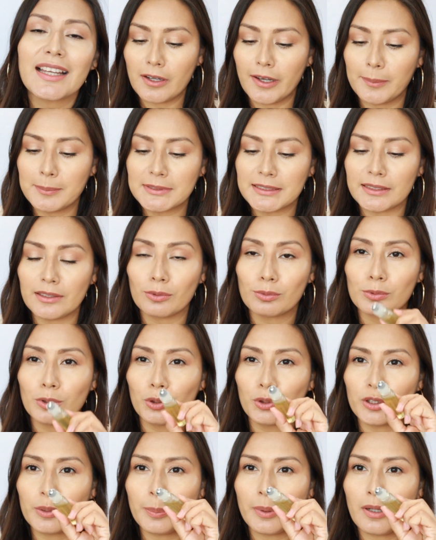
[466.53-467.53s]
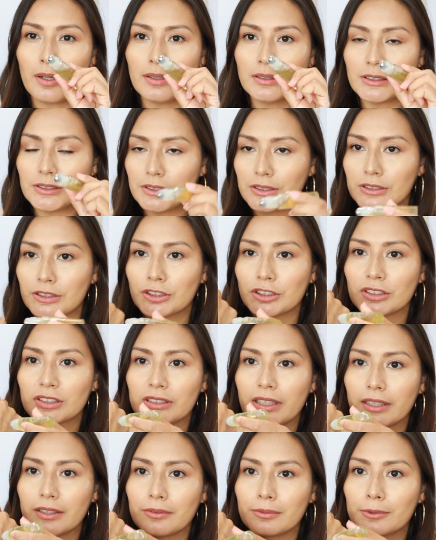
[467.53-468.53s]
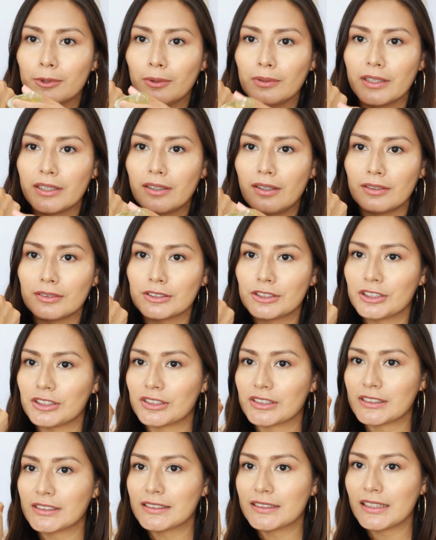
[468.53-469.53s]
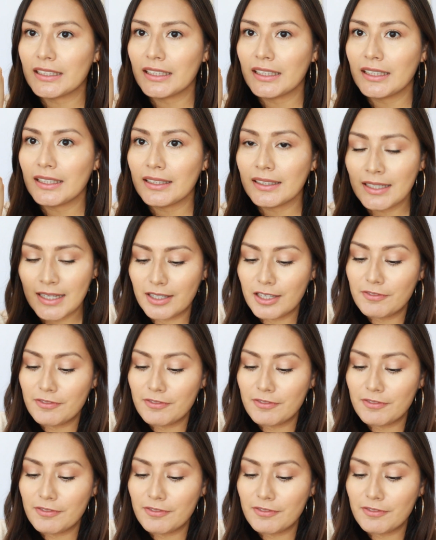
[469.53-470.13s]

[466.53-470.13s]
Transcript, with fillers: Comes in a roller ball, so you can just like roll it onto your skin.